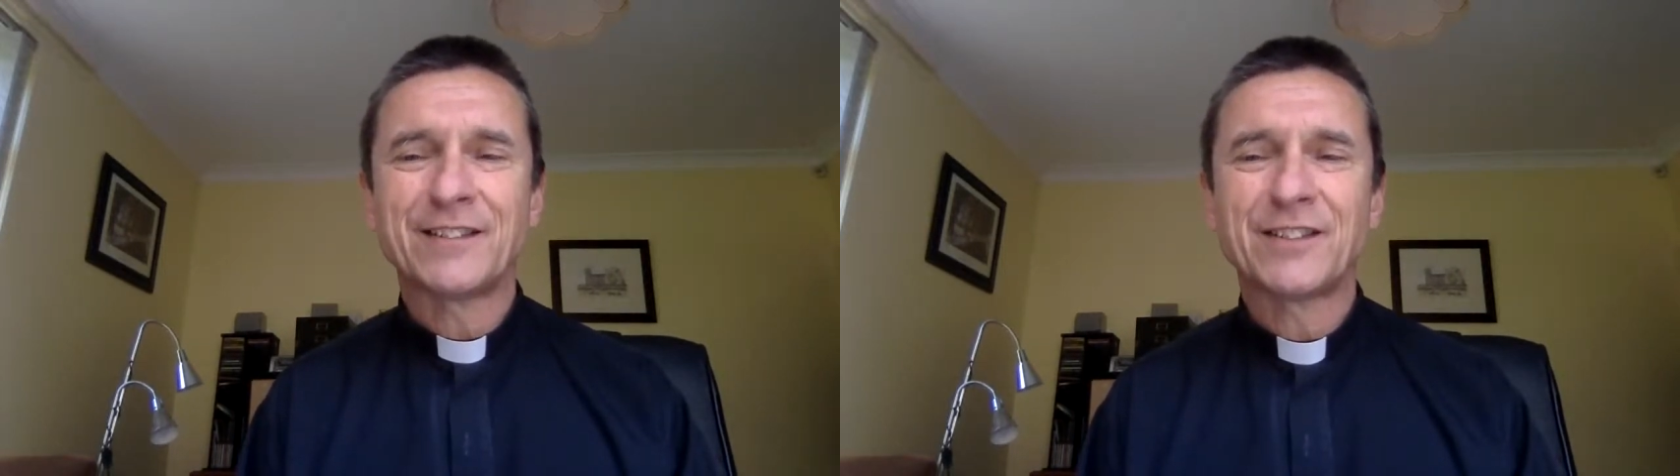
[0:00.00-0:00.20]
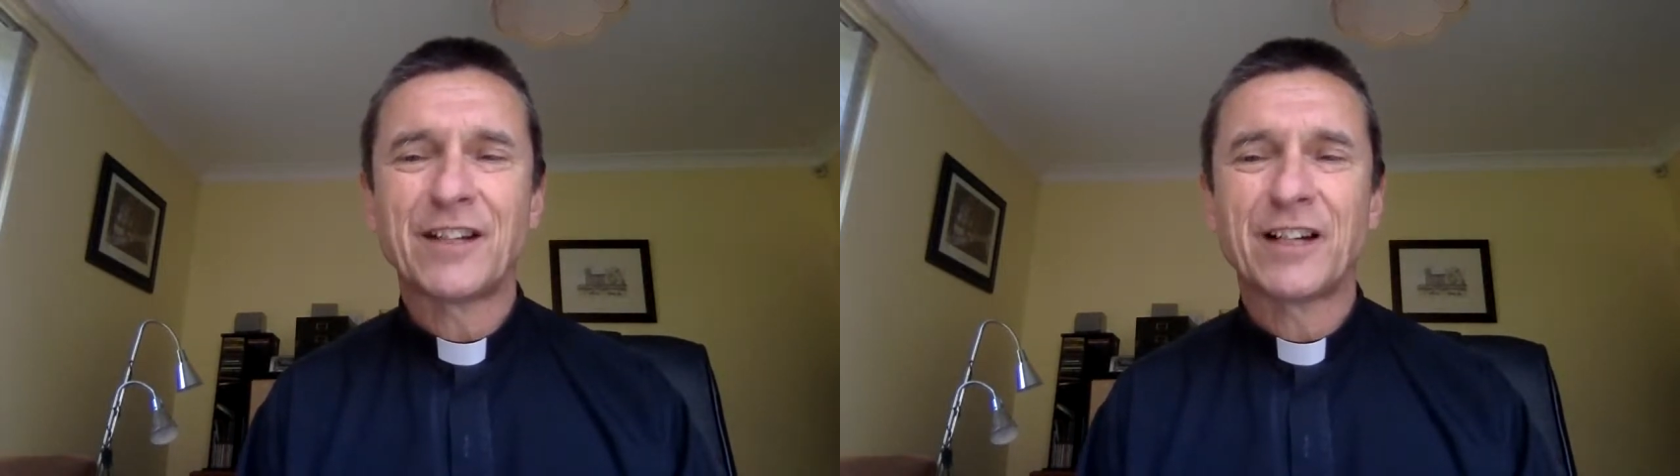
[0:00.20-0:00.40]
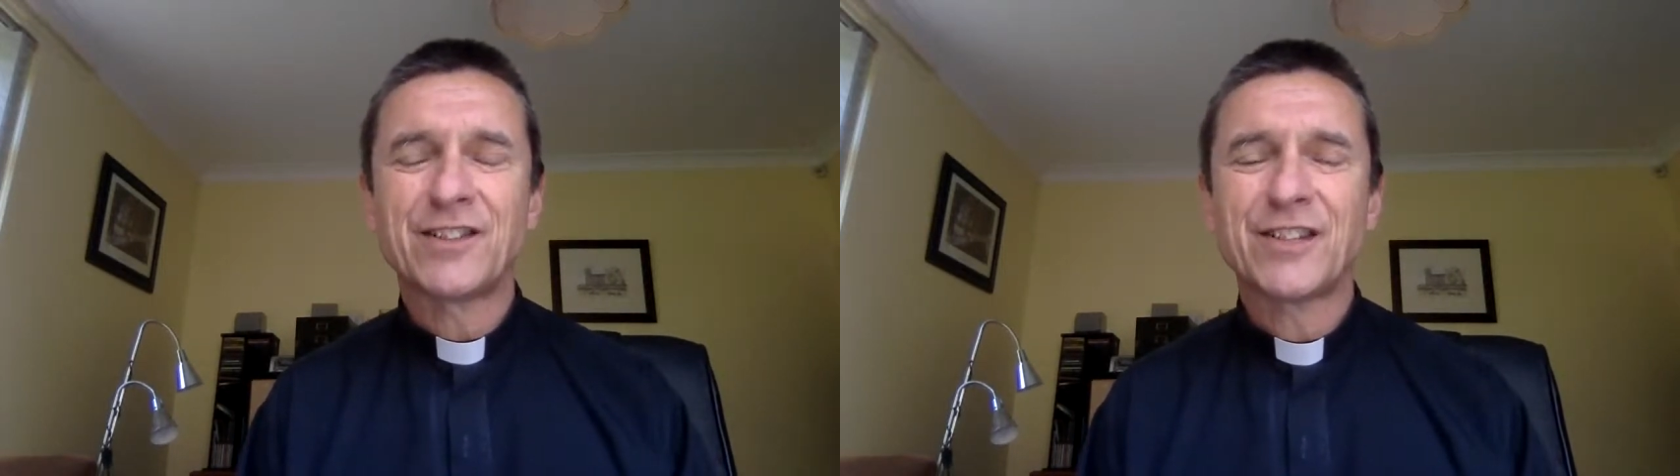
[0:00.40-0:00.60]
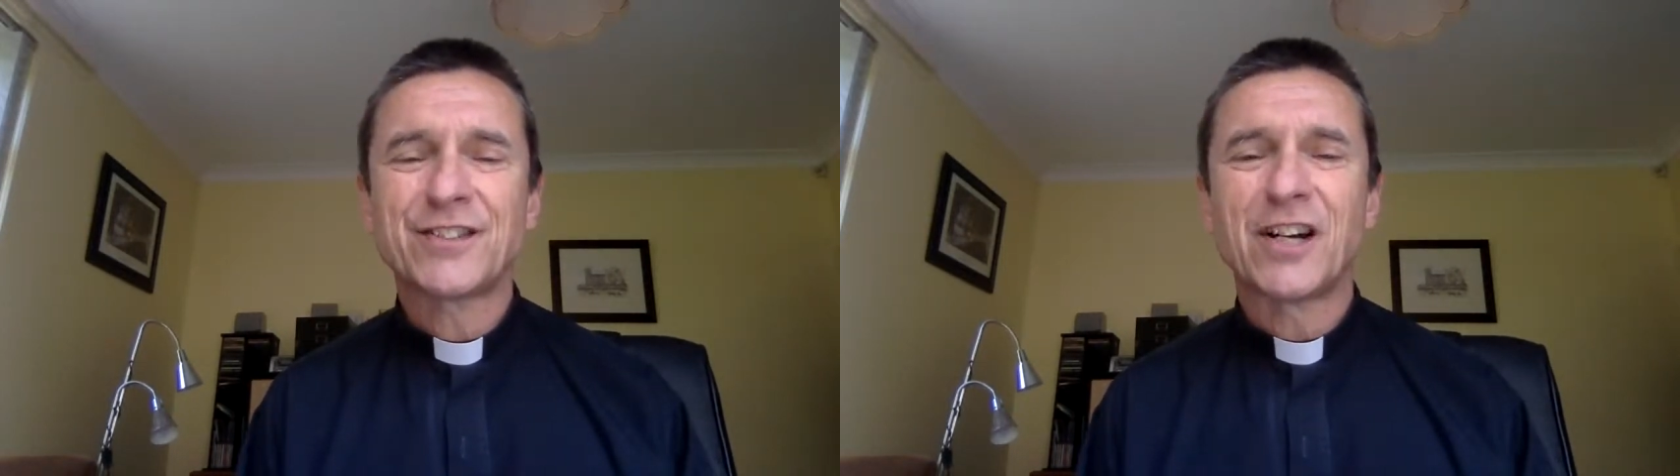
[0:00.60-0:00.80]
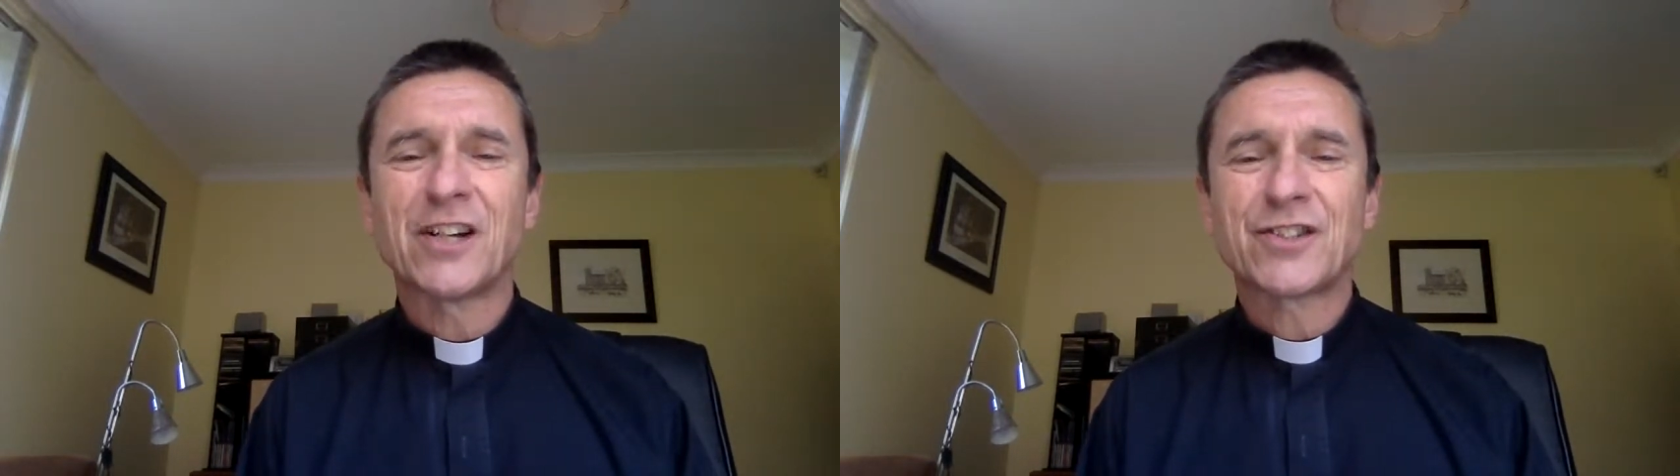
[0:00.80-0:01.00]
And I
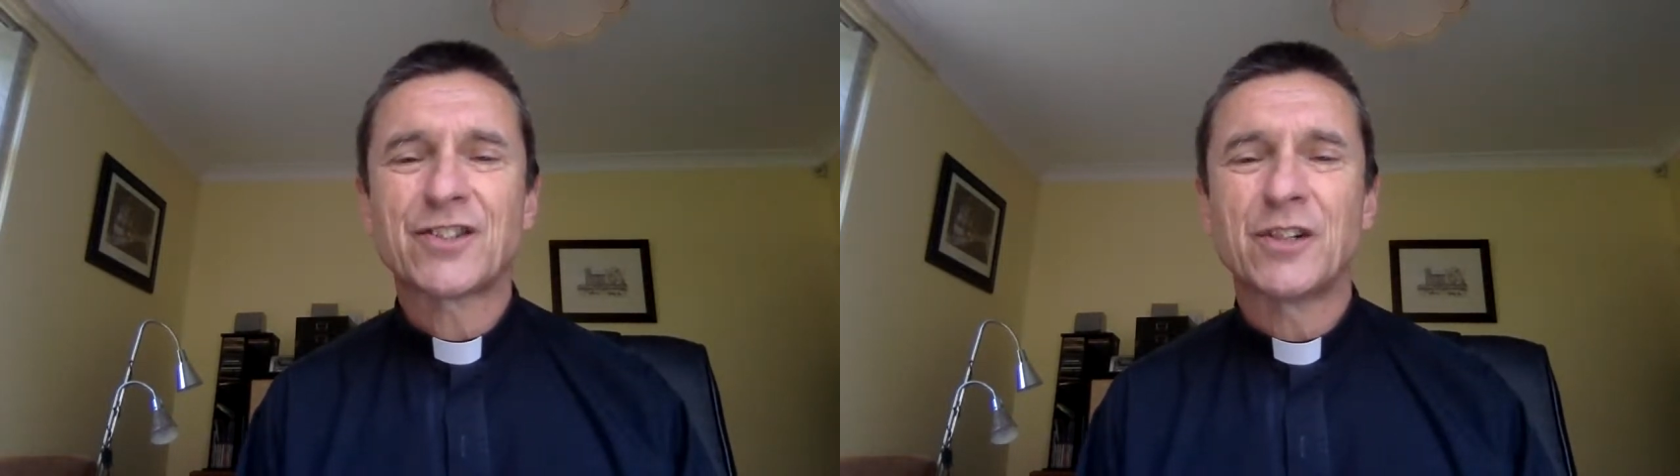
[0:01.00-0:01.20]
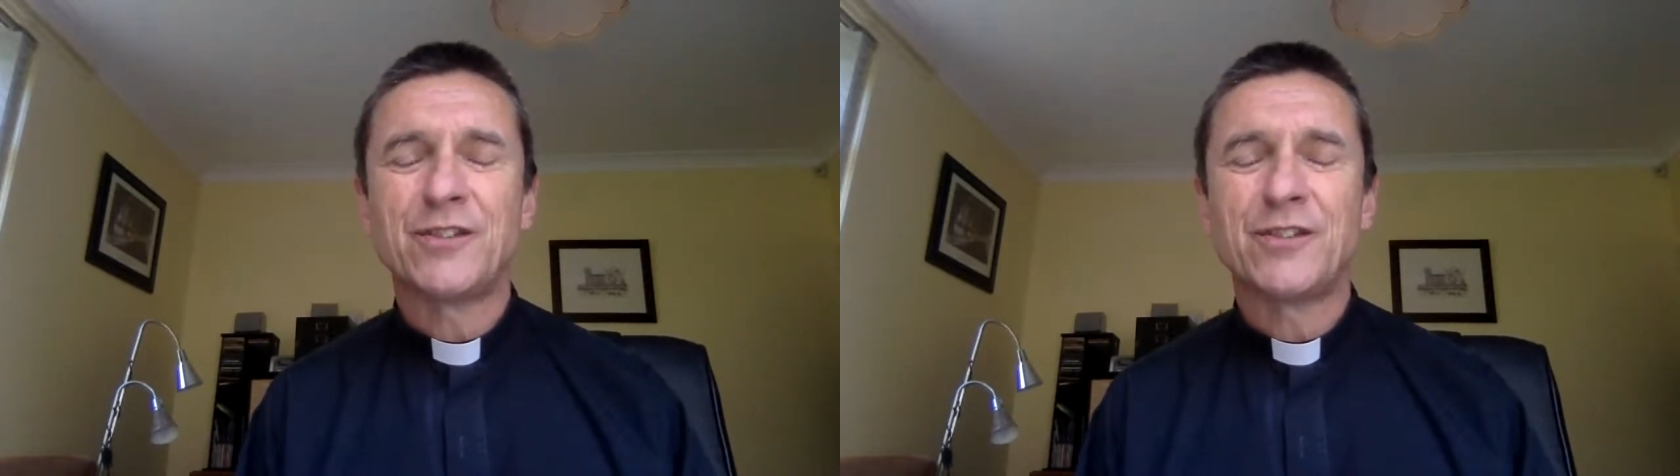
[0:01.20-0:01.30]
just ask you,